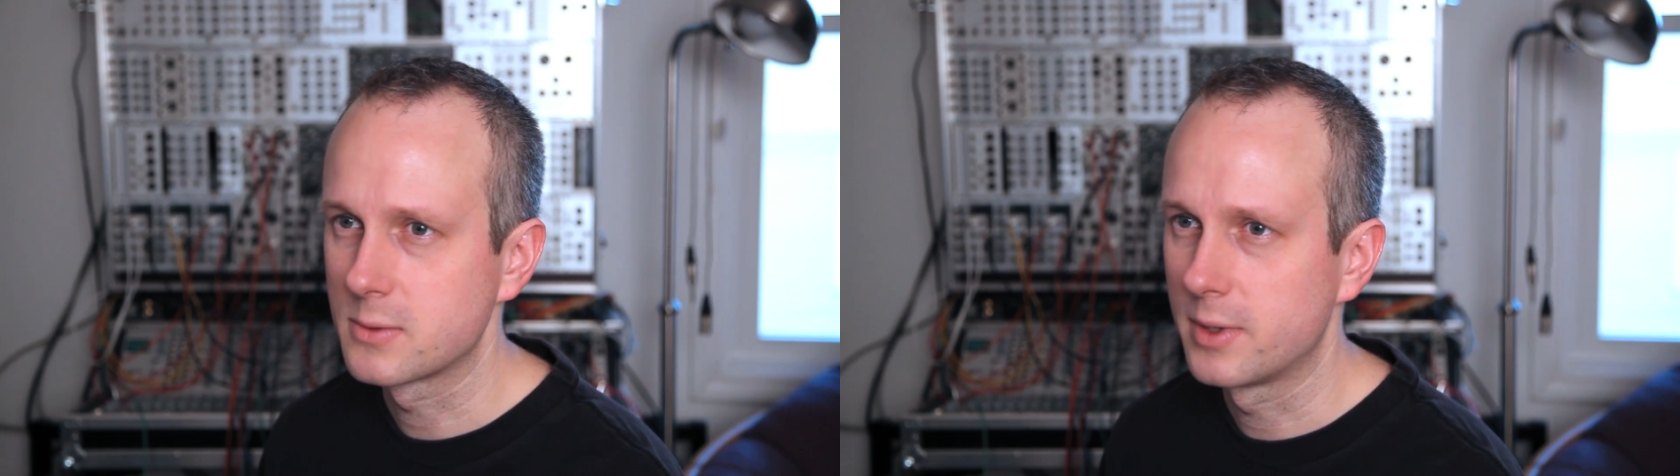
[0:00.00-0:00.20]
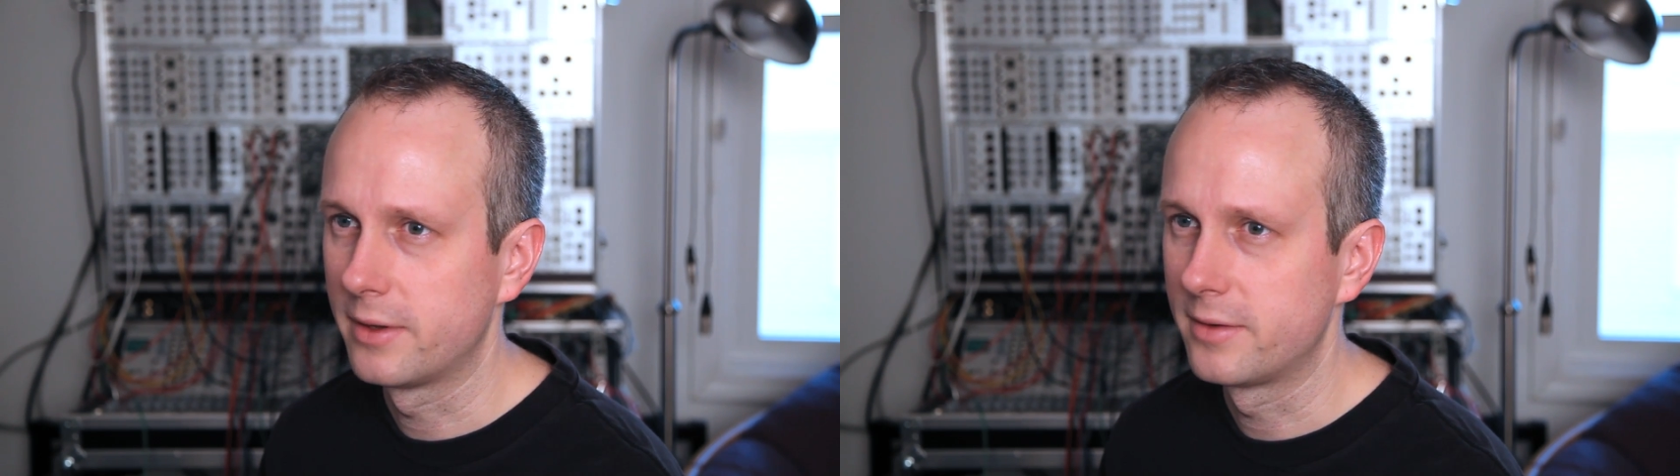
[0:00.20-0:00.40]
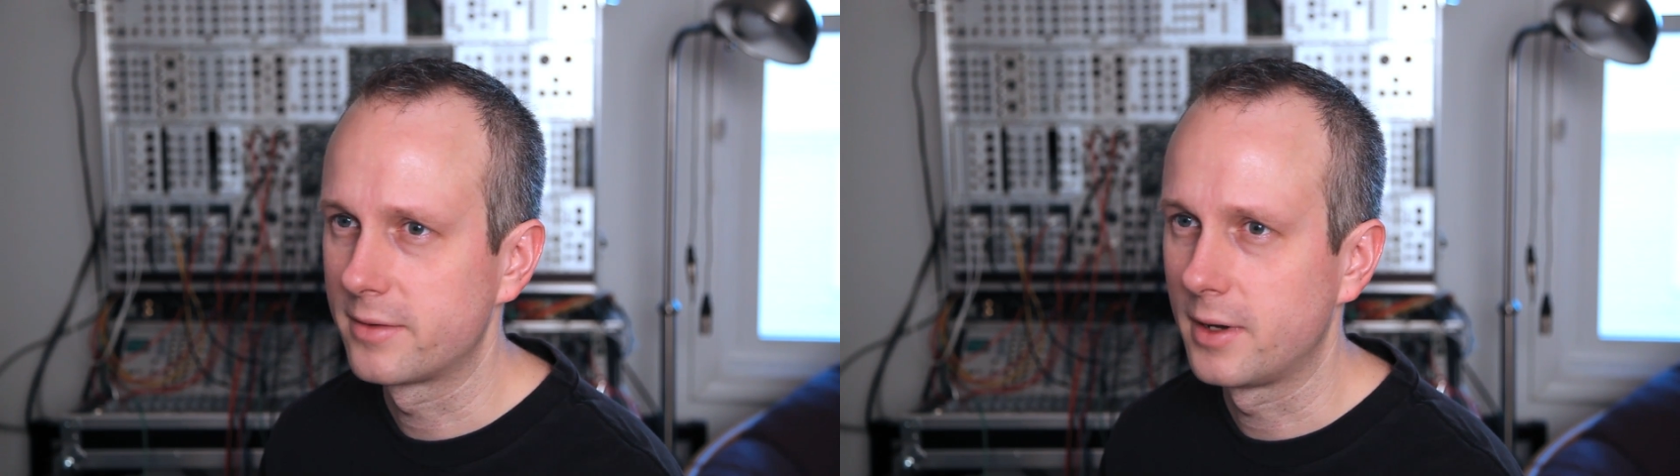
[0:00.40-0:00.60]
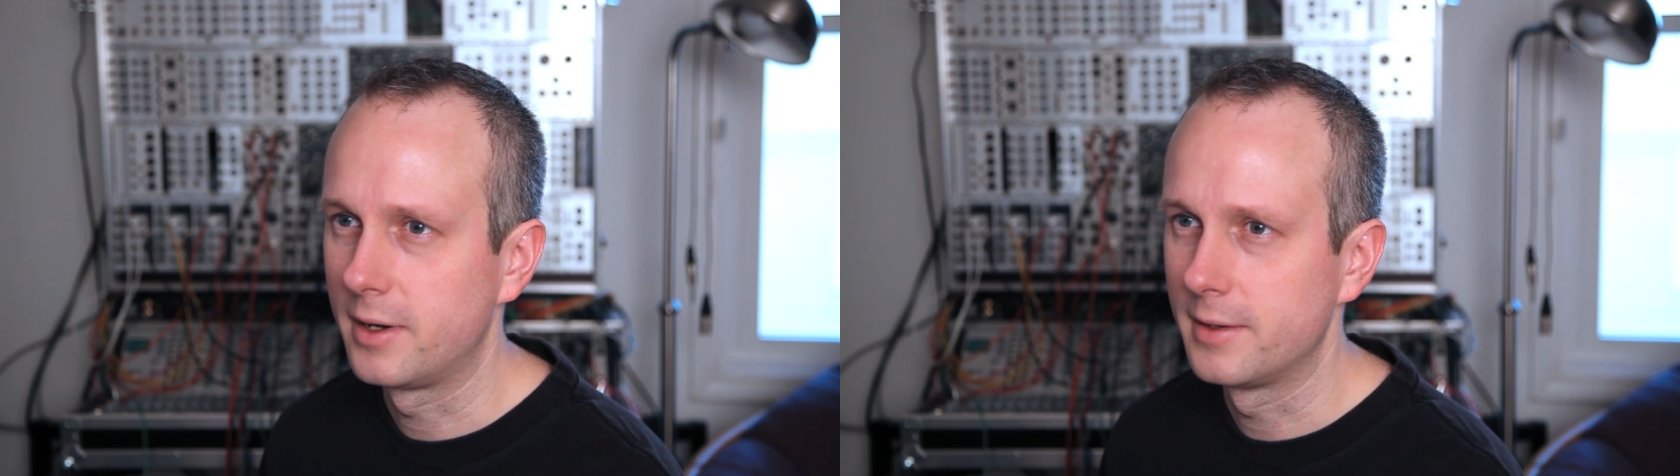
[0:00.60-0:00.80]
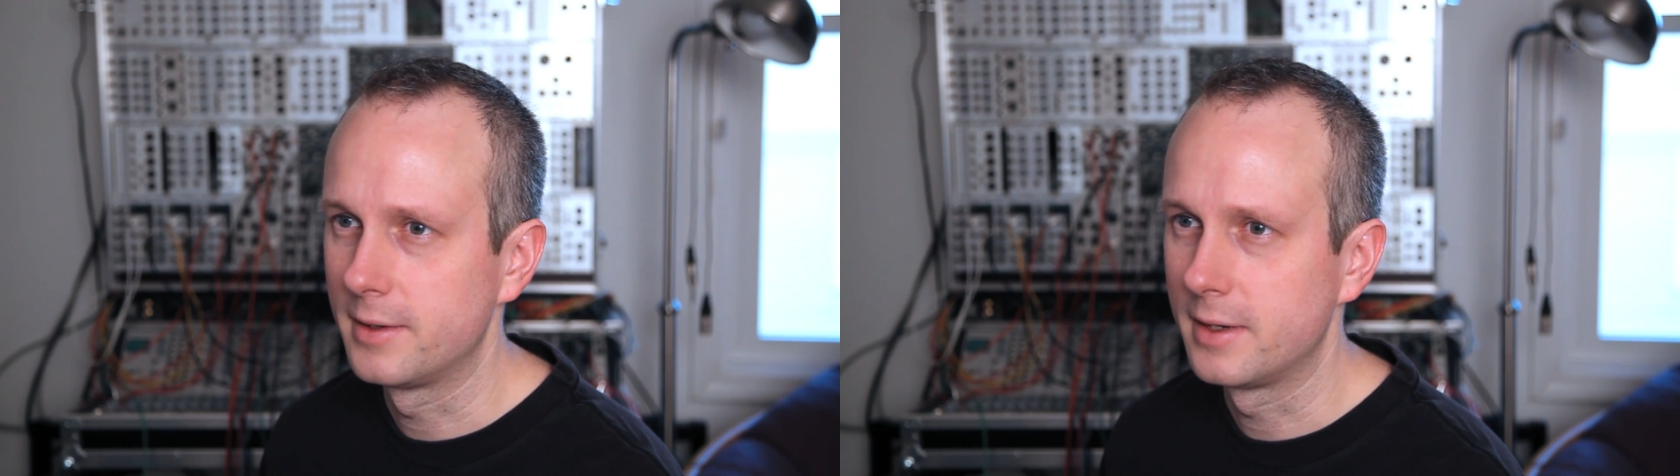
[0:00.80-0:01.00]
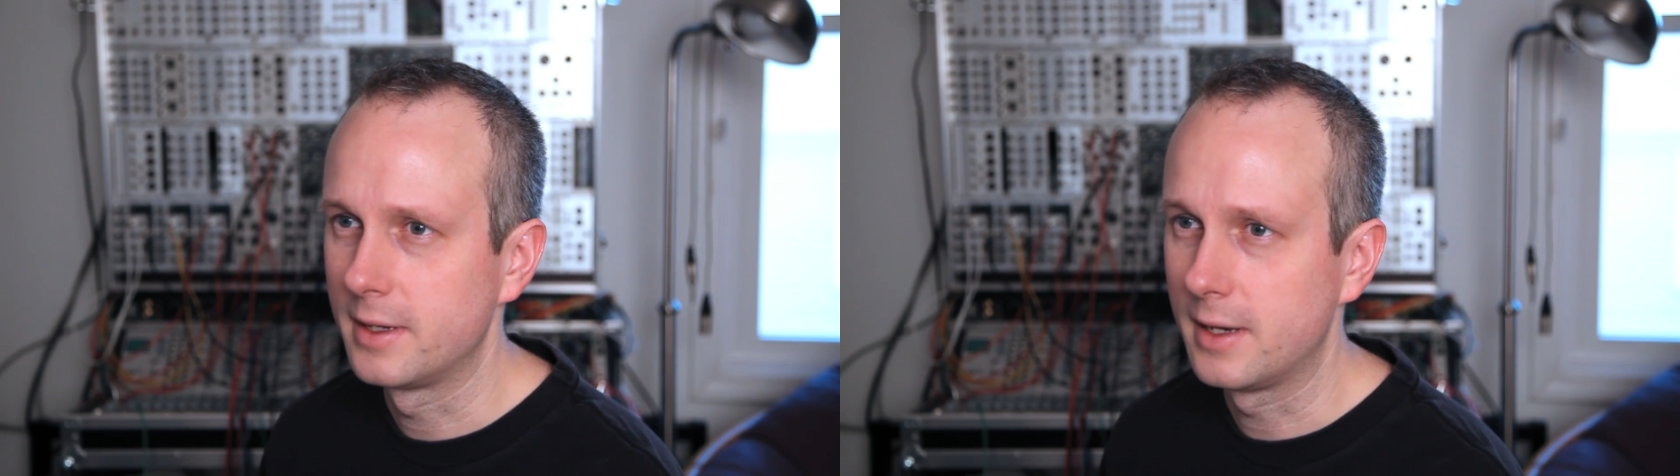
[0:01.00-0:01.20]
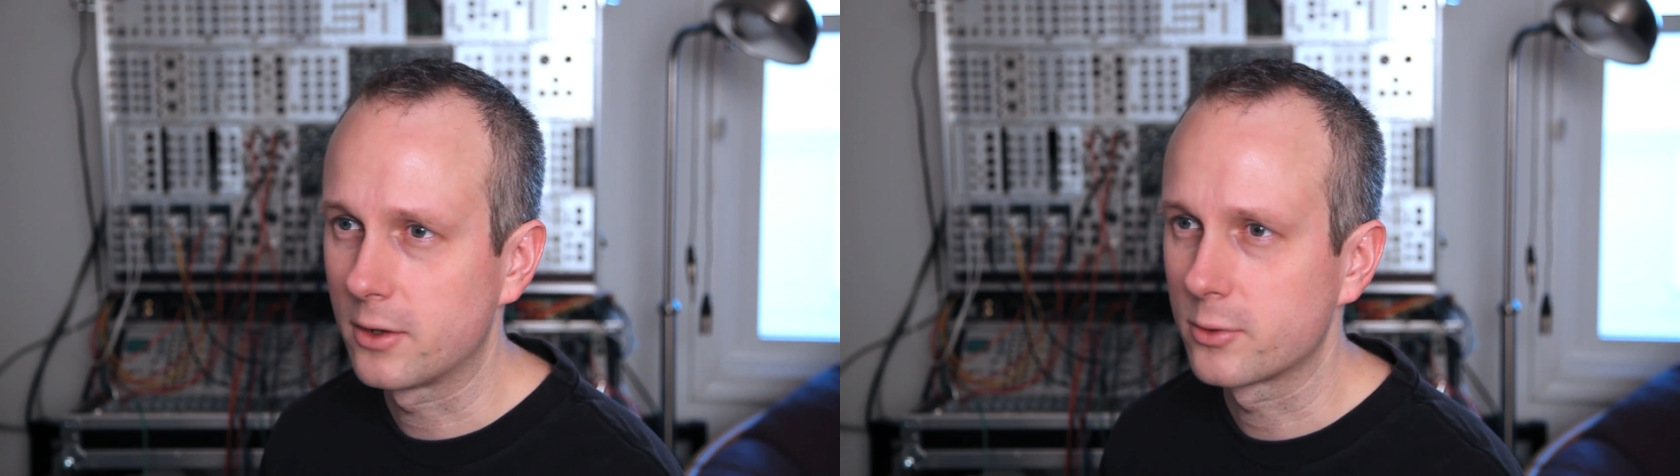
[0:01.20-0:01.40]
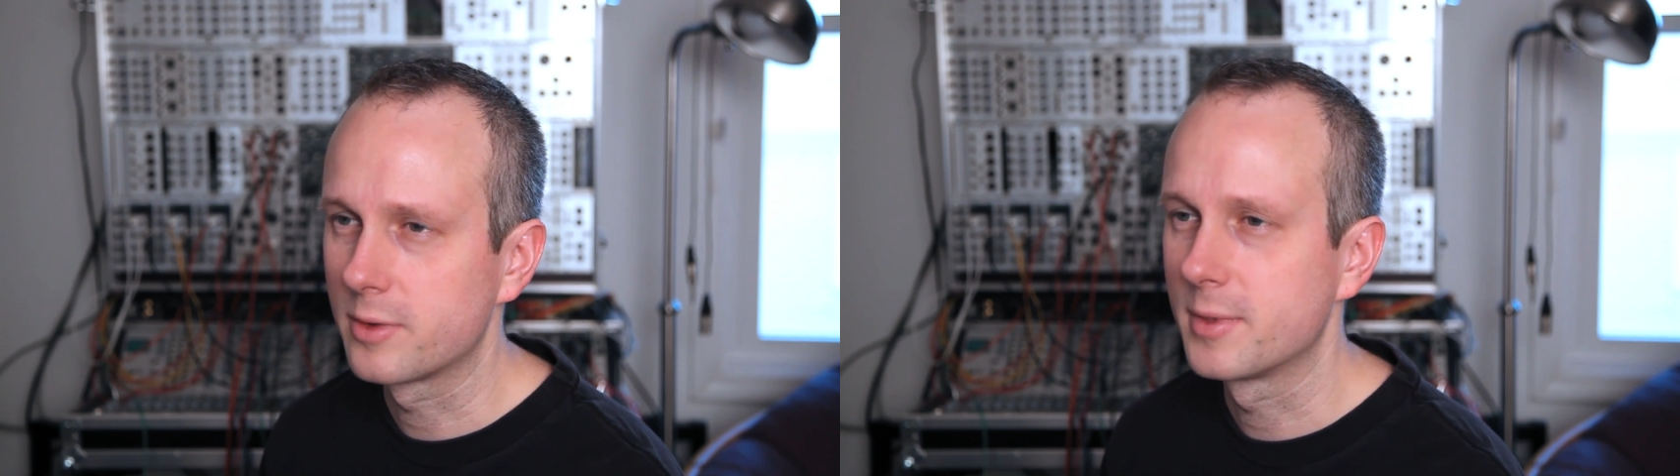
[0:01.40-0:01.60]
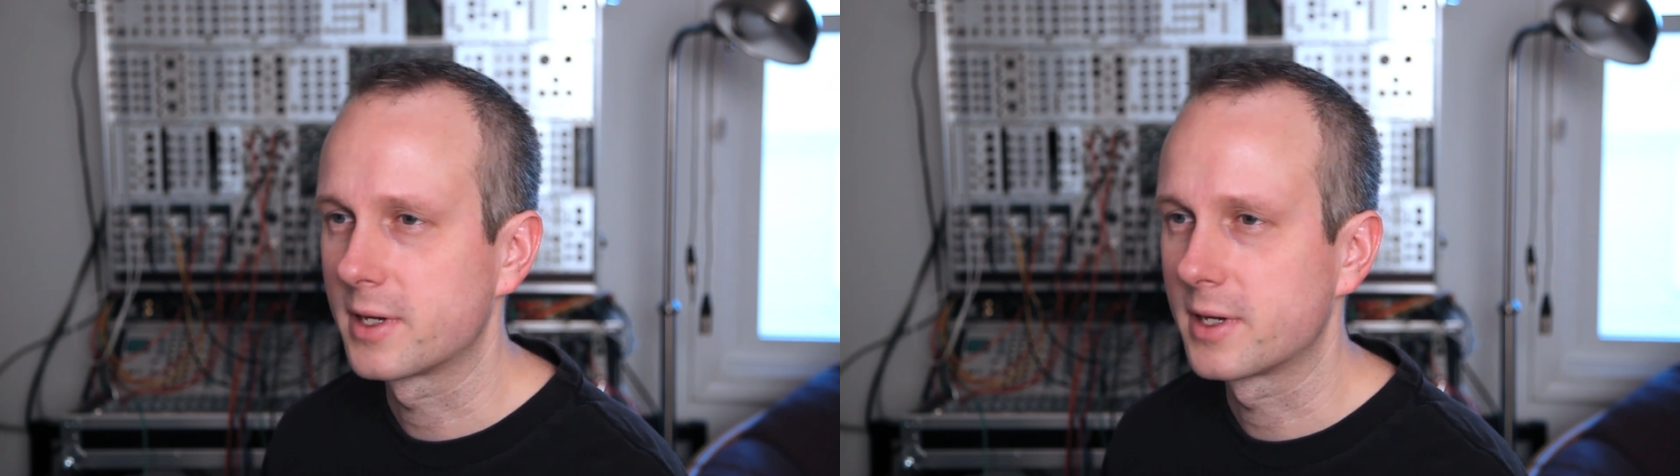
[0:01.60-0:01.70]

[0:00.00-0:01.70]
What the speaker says: was on an algorithmic